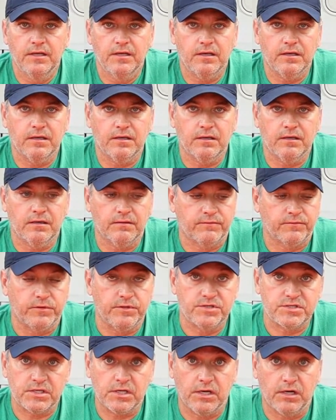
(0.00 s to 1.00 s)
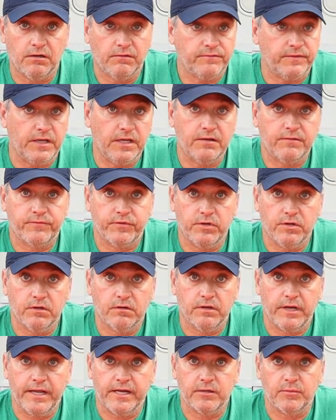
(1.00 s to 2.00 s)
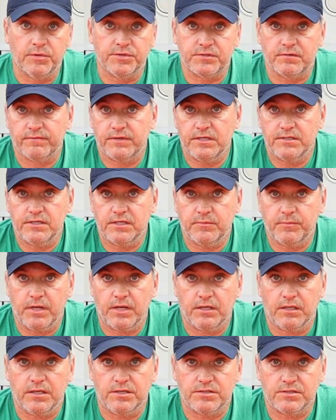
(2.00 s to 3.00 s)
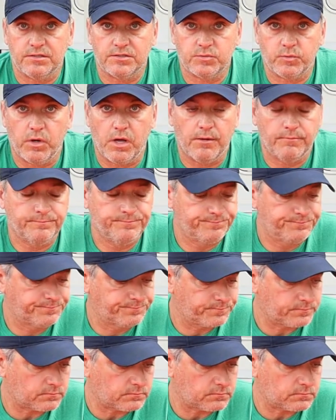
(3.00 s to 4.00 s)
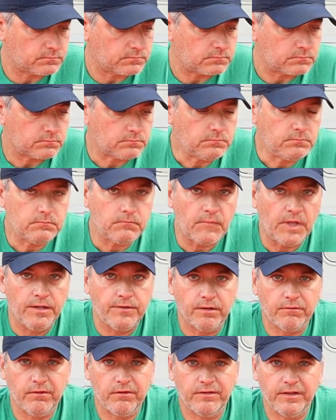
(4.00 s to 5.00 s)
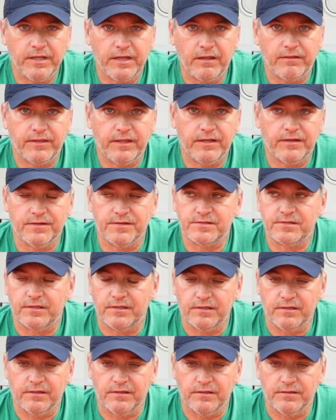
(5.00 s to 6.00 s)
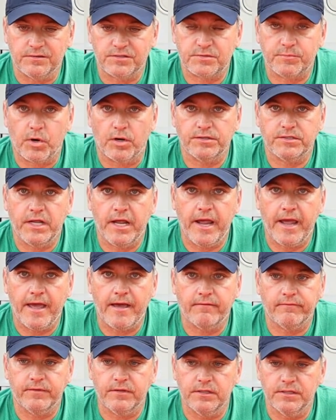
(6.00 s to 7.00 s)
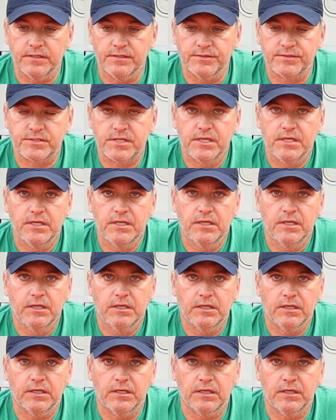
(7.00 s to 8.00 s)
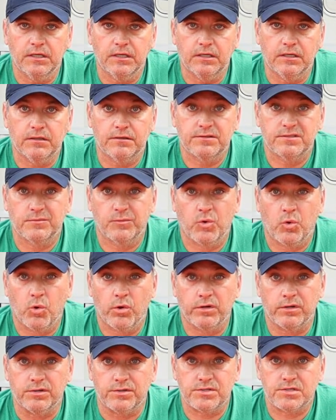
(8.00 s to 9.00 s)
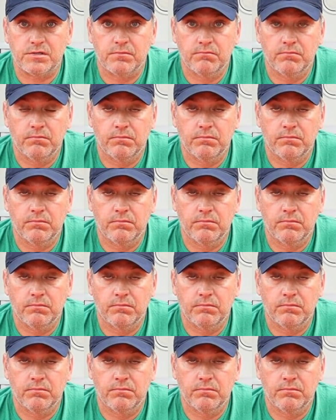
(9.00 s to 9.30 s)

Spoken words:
for yourself and for your animals if they take medication as well. Another thing I think is smart to have is some quarters.